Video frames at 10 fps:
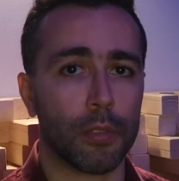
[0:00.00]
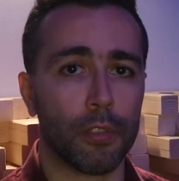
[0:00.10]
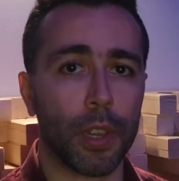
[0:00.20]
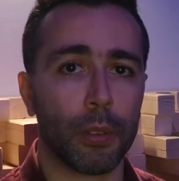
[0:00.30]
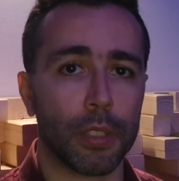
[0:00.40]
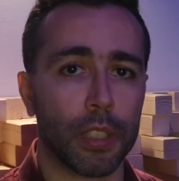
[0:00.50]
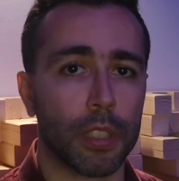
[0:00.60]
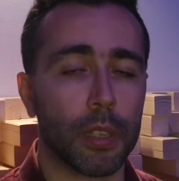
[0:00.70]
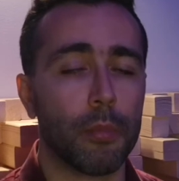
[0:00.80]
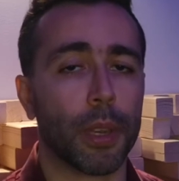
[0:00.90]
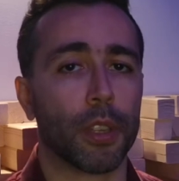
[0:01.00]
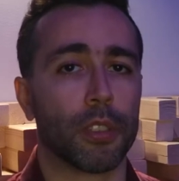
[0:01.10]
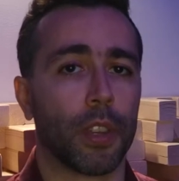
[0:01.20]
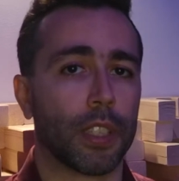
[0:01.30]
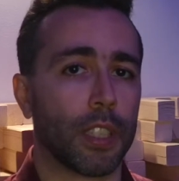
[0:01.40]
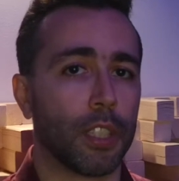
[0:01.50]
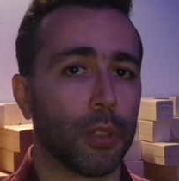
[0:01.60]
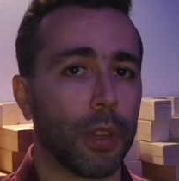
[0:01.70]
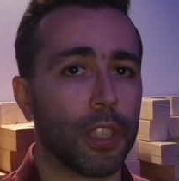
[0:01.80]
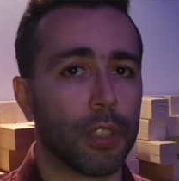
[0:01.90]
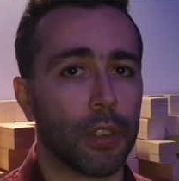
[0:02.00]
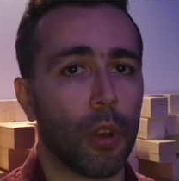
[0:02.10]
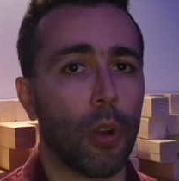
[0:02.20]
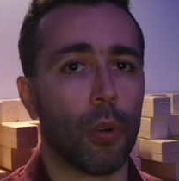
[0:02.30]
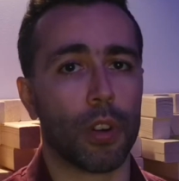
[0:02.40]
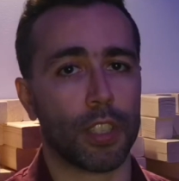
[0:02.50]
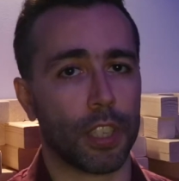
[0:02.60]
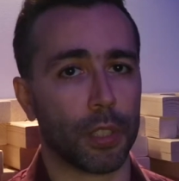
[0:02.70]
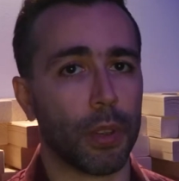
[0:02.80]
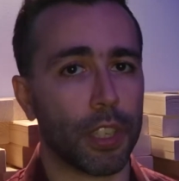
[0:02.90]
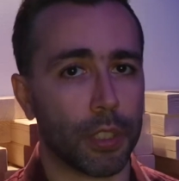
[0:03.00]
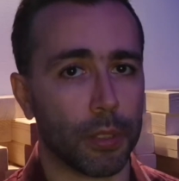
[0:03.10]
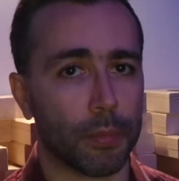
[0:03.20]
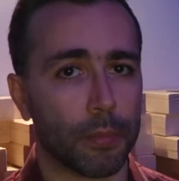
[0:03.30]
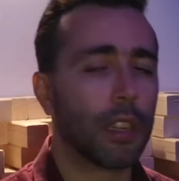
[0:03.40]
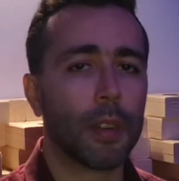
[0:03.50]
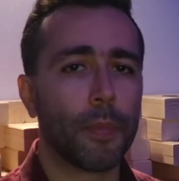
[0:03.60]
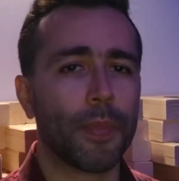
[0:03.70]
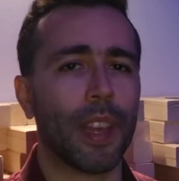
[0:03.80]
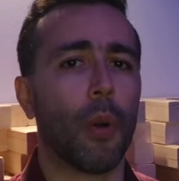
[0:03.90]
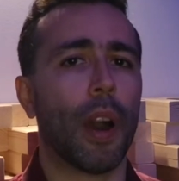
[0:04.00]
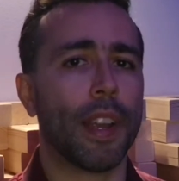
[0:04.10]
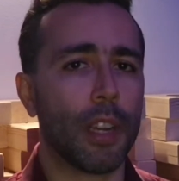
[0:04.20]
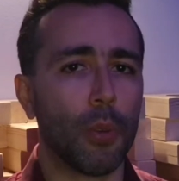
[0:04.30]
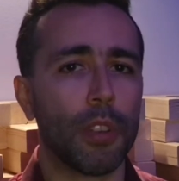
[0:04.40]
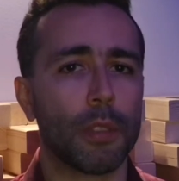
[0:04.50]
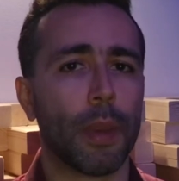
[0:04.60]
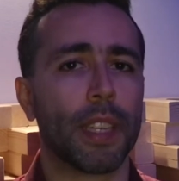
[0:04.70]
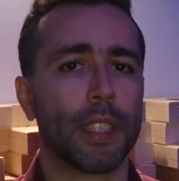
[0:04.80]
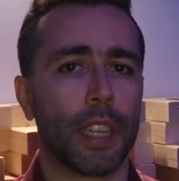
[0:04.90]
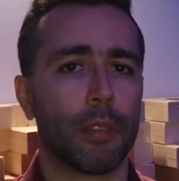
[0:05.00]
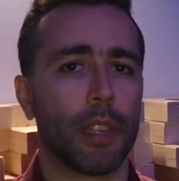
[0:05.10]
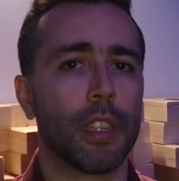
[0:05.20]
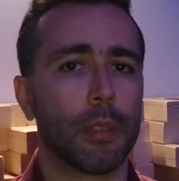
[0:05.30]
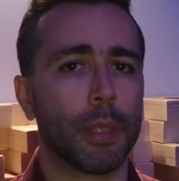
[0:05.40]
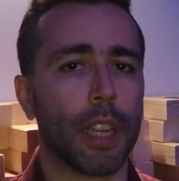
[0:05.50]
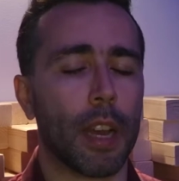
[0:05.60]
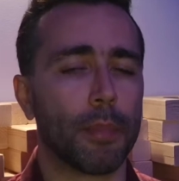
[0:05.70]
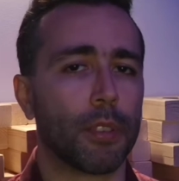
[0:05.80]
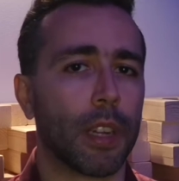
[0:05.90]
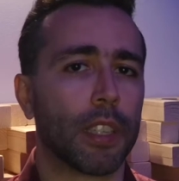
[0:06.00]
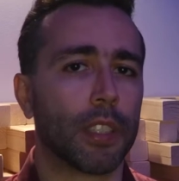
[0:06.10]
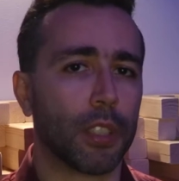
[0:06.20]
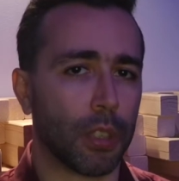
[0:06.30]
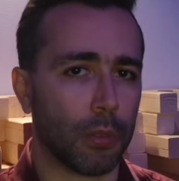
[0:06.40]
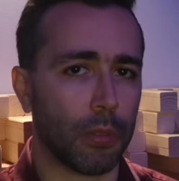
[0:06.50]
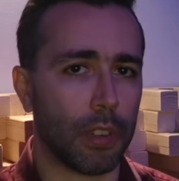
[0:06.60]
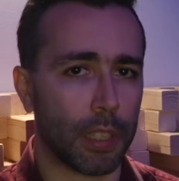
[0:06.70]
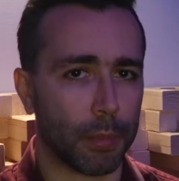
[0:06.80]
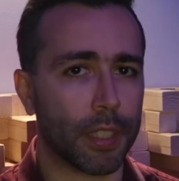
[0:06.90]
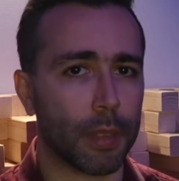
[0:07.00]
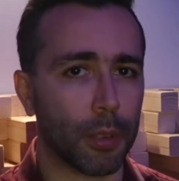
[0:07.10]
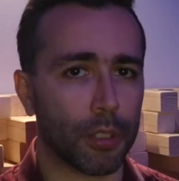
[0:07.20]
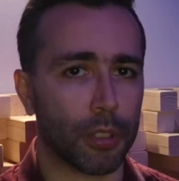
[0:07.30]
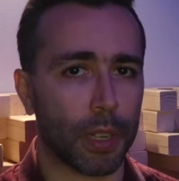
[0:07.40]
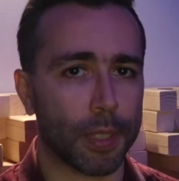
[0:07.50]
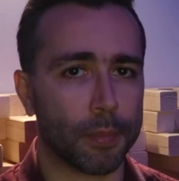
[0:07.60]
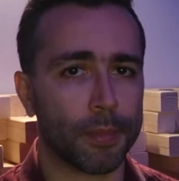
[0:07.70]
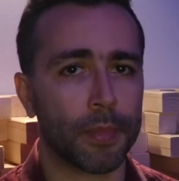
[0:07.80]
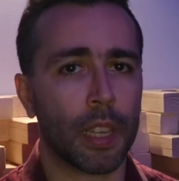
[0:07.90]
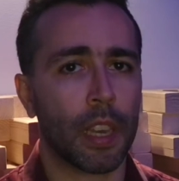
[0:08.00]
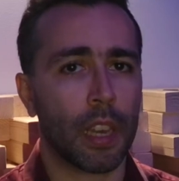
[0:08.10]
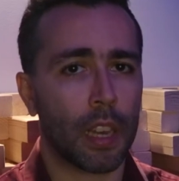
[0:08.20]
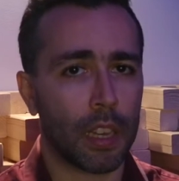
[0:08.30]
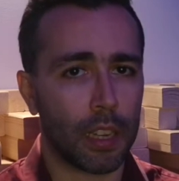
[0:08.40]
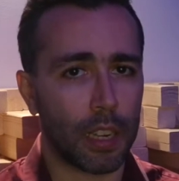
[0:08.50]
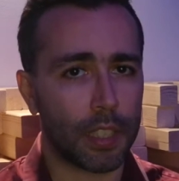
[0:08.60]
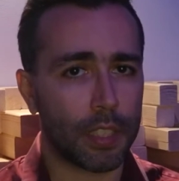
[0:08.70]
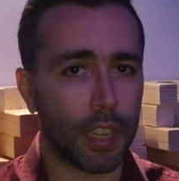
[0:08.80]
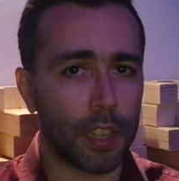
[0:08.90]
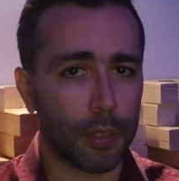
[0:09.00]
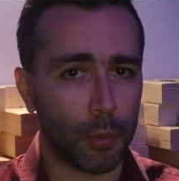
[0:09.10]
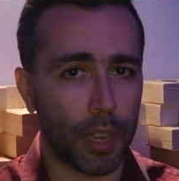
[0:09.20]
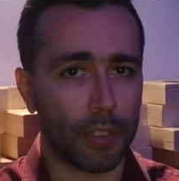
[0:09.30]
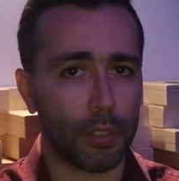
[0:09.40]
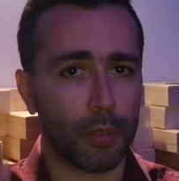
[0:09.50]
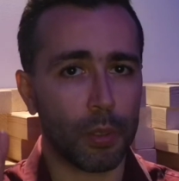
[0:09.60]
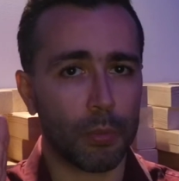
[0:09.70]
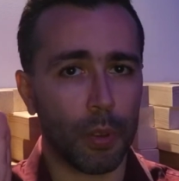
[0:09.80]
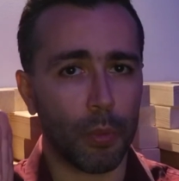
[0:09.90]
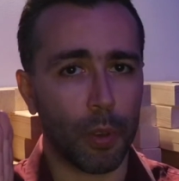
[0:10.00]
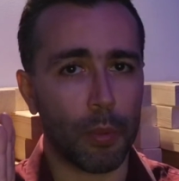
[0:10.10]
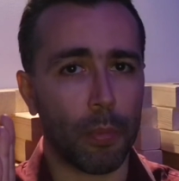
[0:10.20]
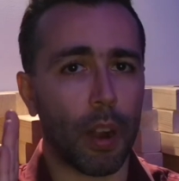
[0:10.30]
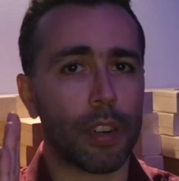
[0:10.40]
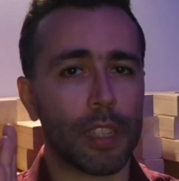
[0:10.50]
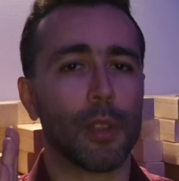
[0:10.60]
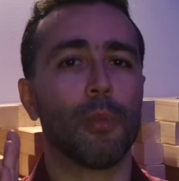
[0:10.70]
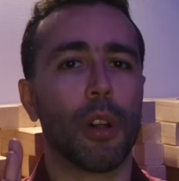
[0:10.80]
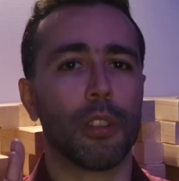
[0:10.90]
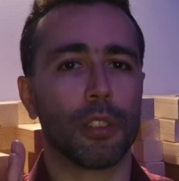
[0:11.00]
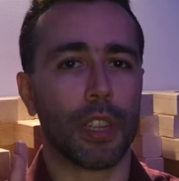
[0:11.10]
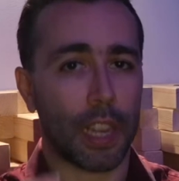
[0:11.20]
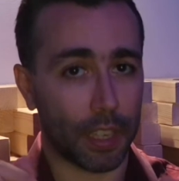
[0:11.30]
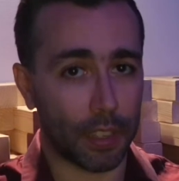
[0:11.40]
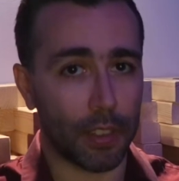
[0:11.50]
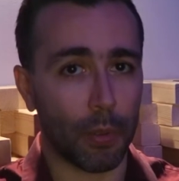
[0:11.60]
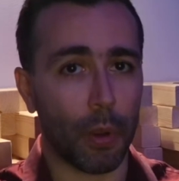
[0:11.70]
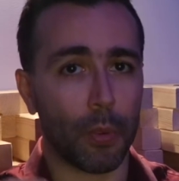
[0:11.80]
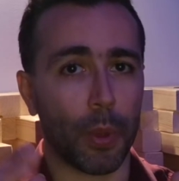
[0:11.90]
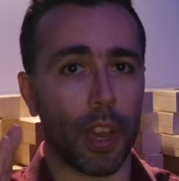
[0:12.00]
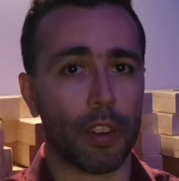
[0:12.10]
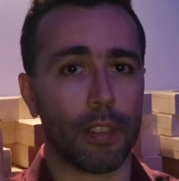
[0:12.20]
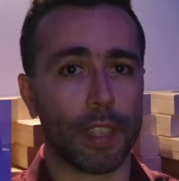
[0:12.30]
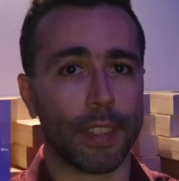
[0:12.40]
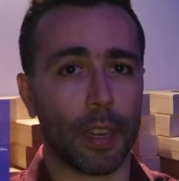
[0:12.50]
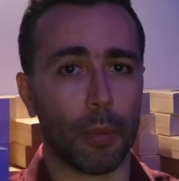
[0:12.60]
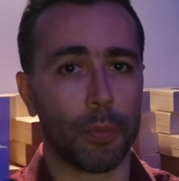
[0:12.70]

frequencies because of accentuation or attenuation. Now, I know this might sound a little bit abstract, so let me demonstrate. Let's say that we have a room with parallel walls, like the one we are right now.